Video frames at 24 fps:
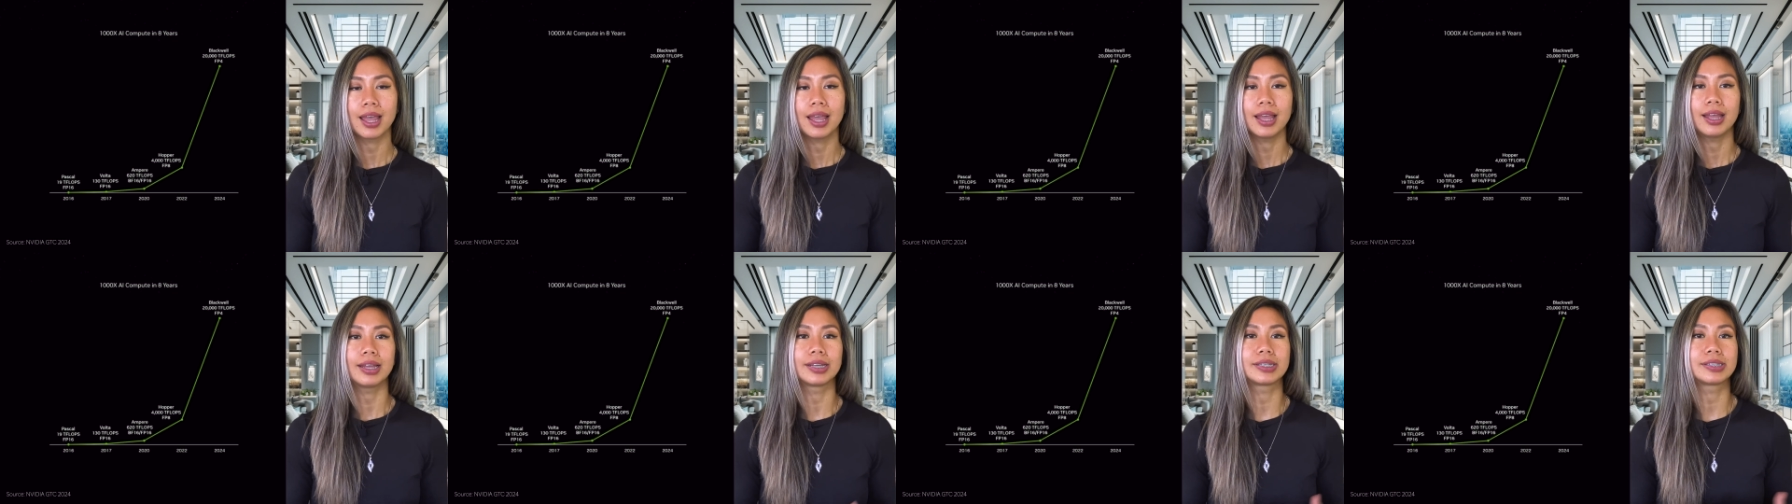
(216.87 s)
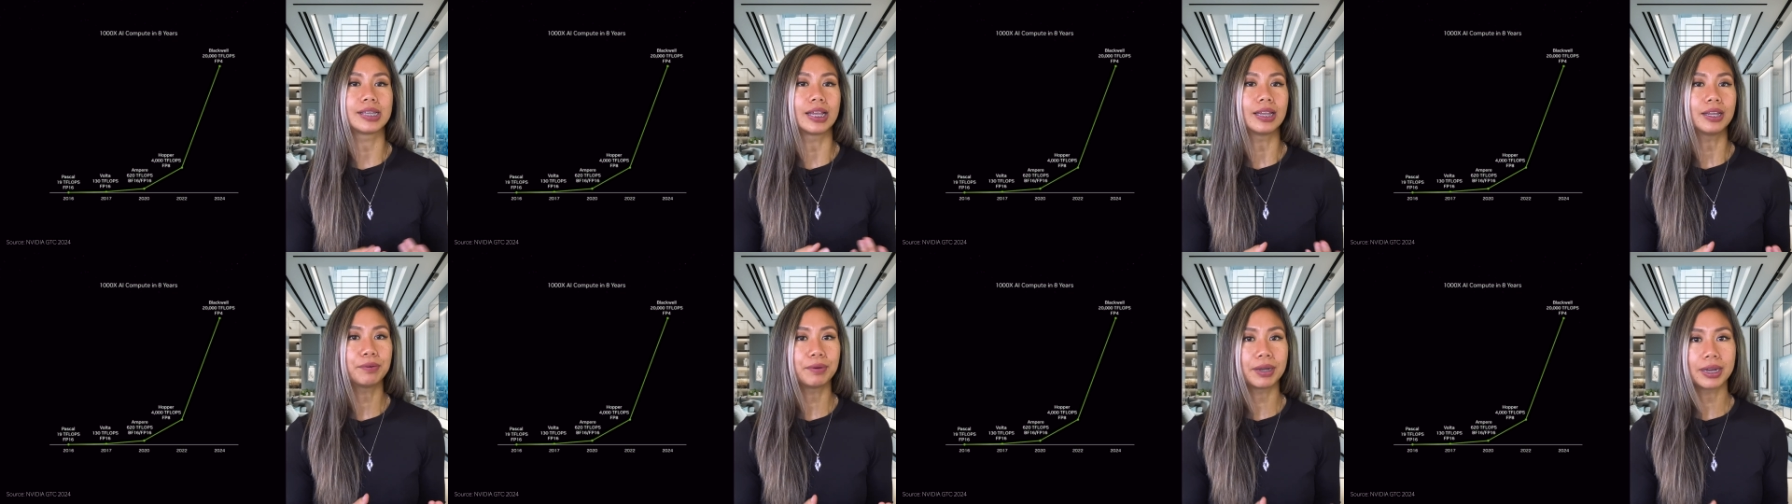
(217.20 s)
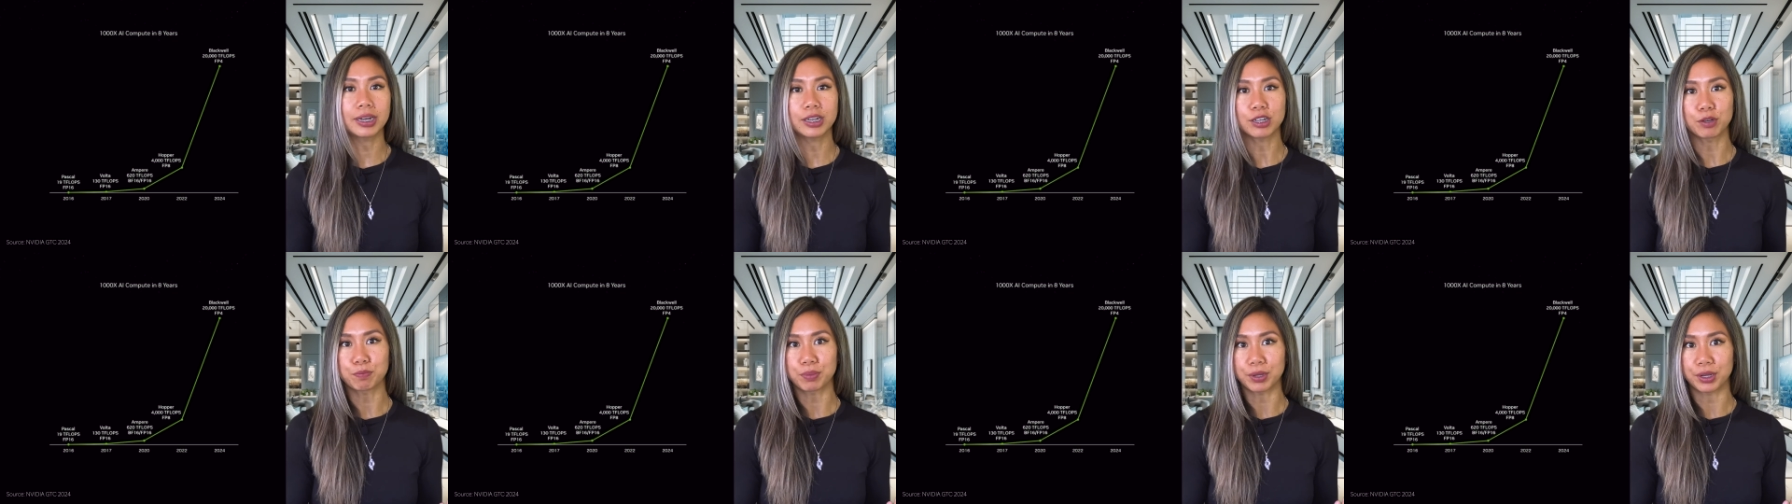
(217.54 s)
Accelerated
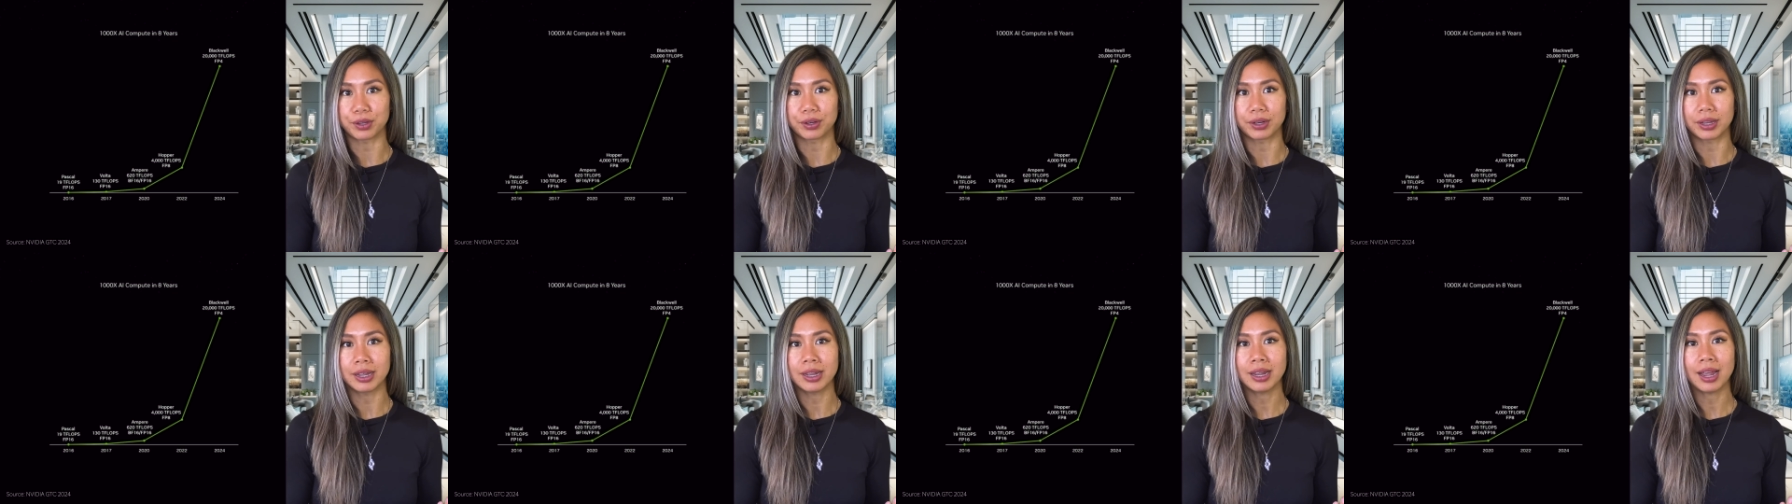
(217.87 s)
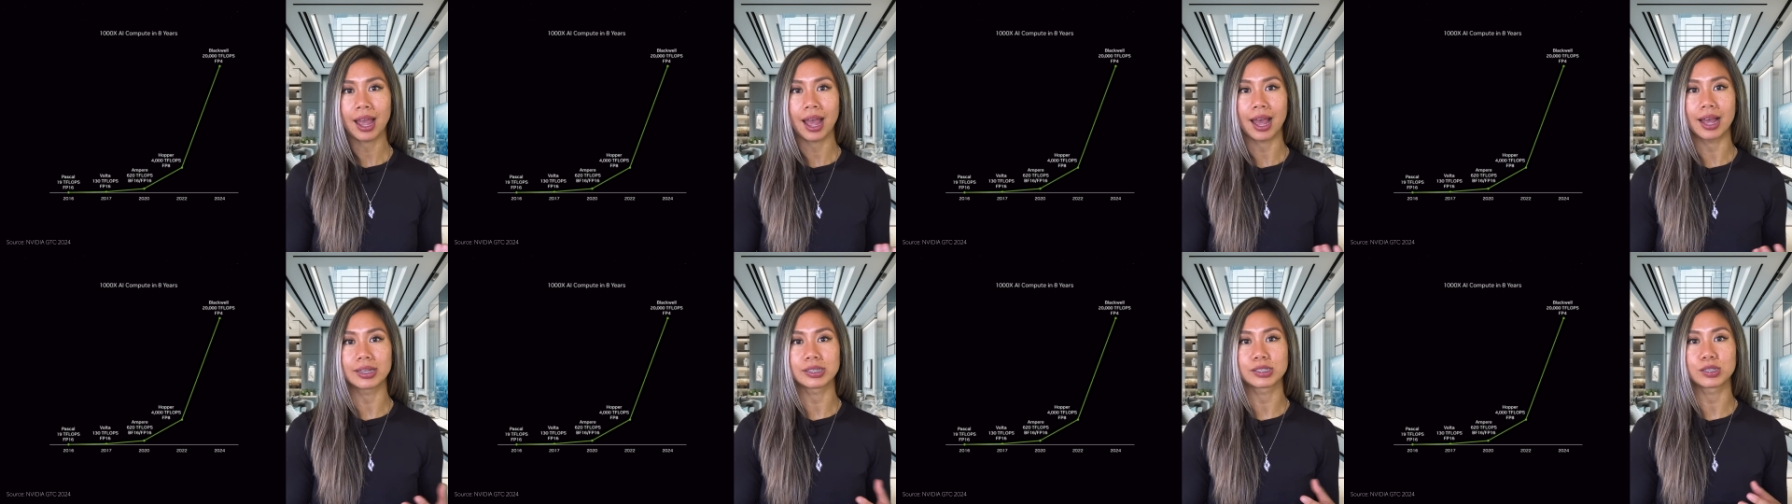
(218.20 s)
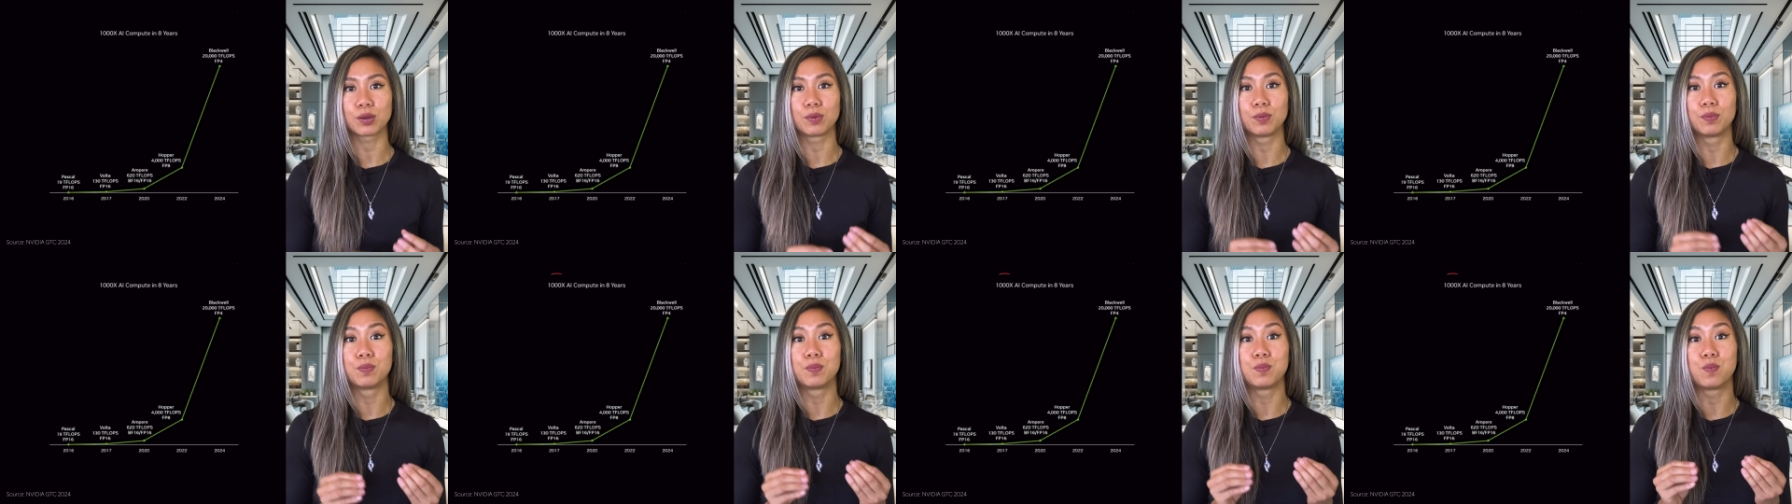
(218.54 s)
computing has
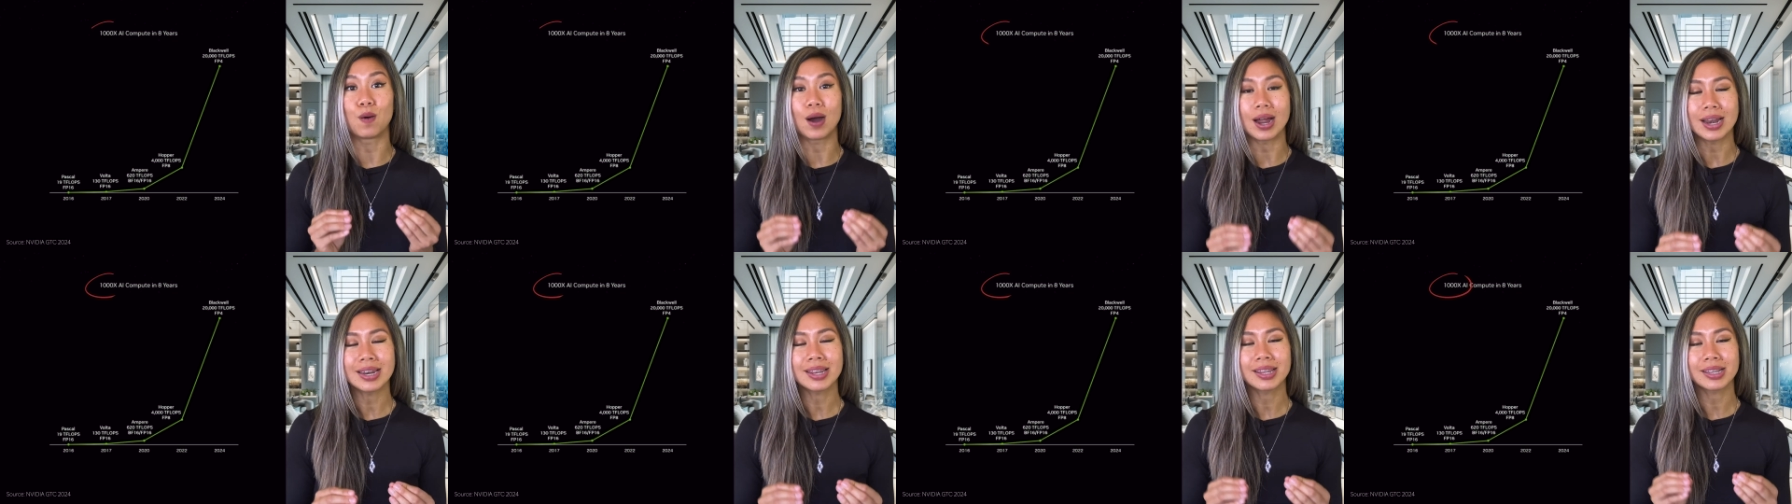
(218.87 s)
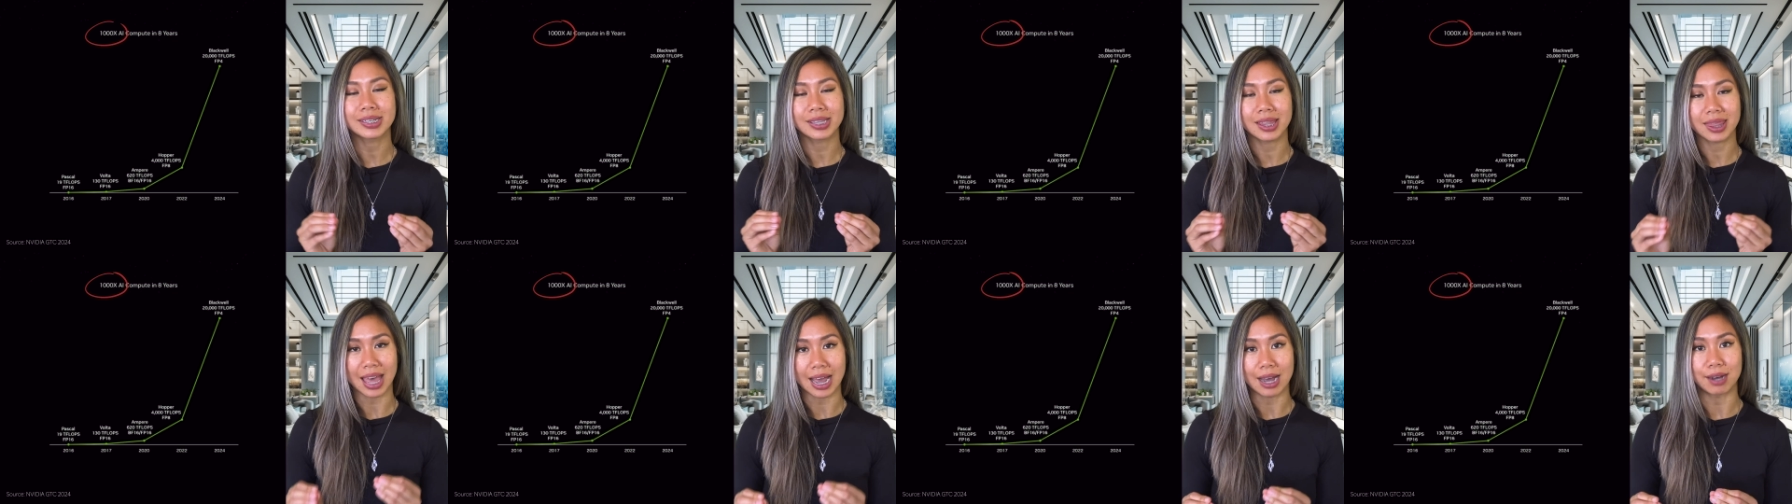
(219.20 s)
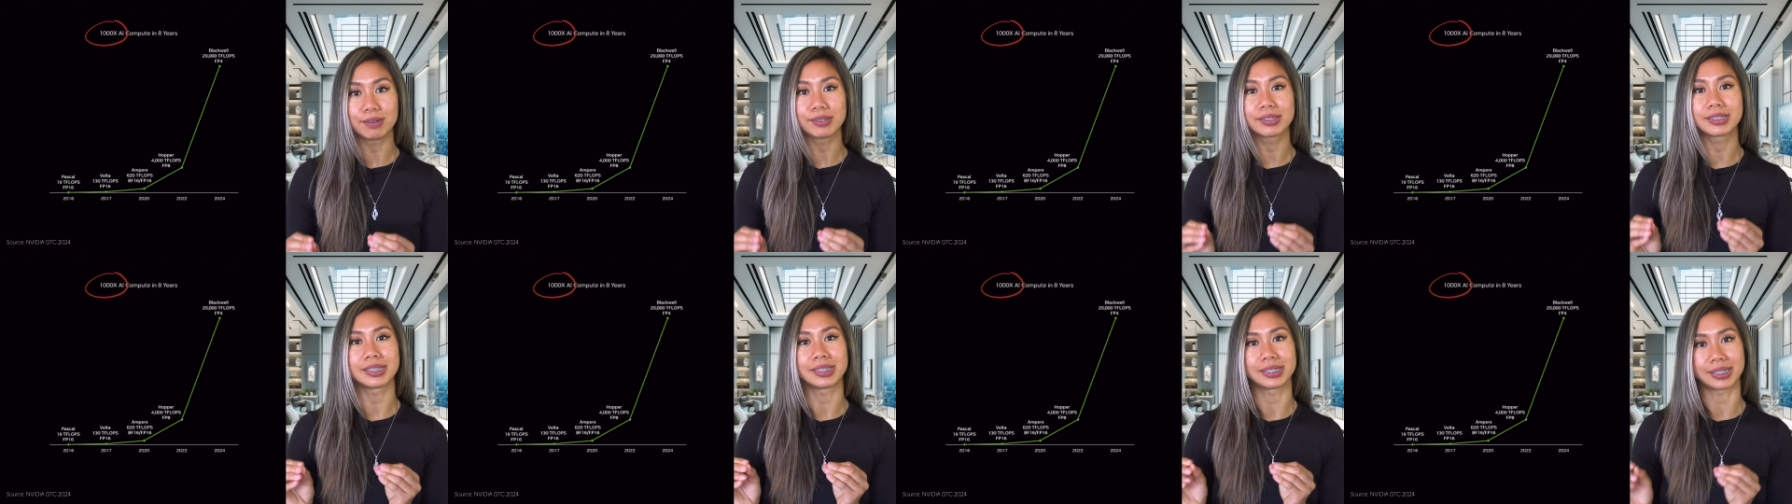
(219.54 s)

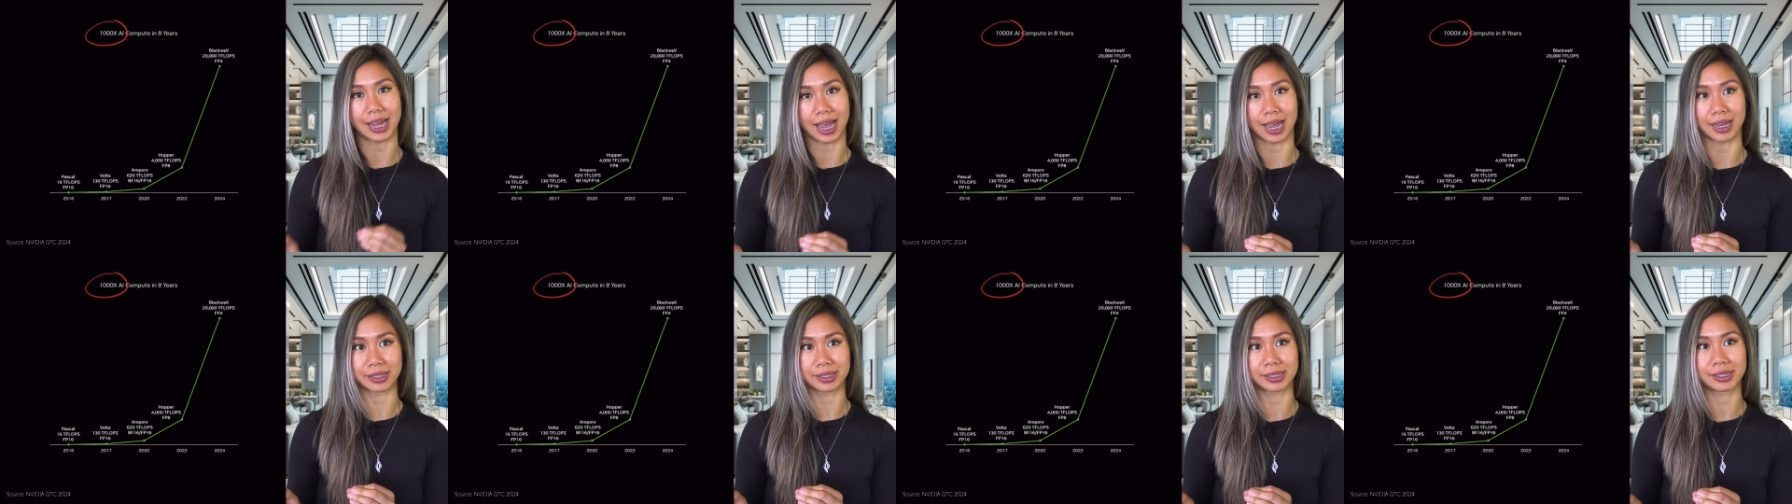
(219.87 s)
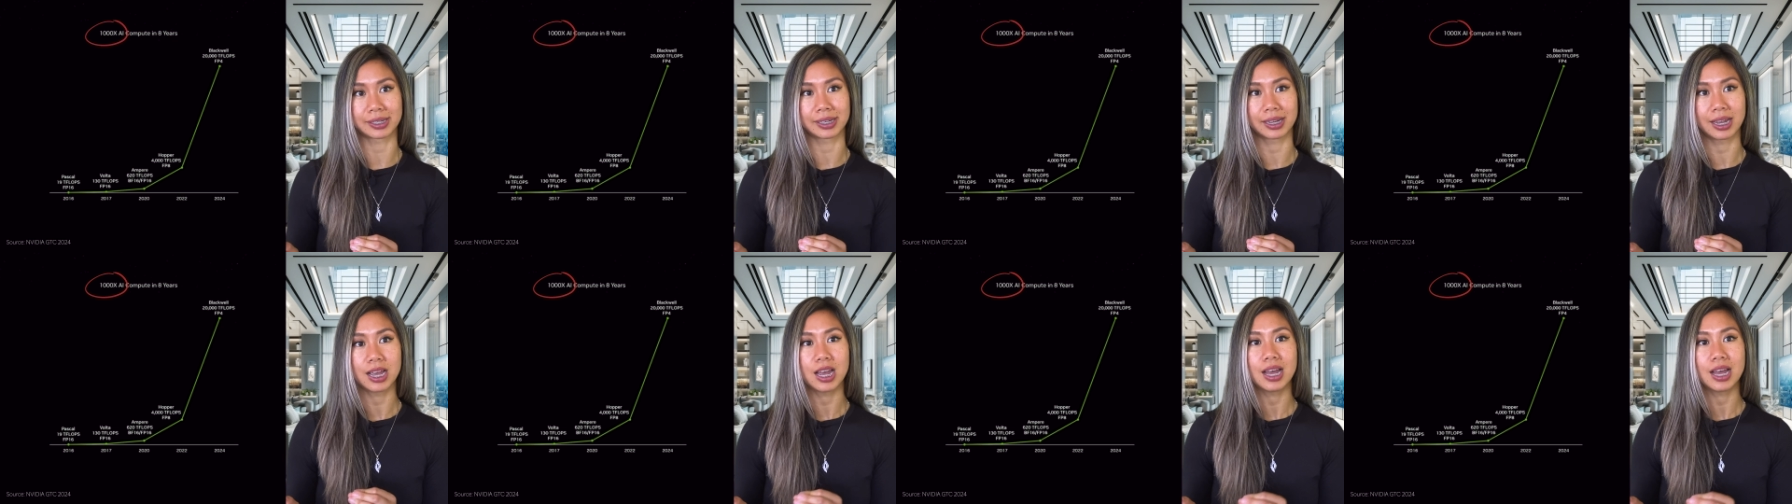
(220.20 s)
1,000x